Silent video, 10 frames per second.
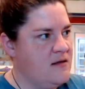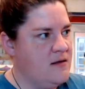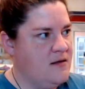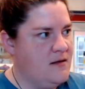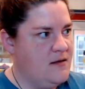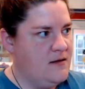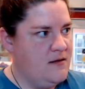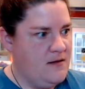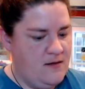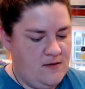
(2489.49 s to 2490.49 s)
Of
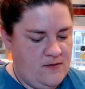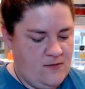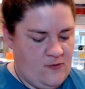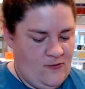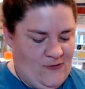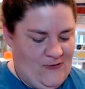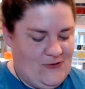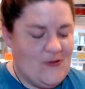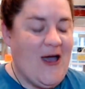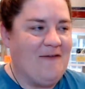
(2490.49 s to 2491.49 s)
course.
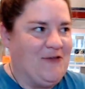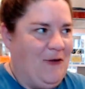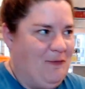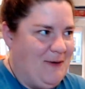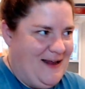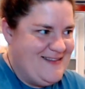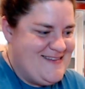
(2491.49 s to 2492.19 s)
So you have to open it.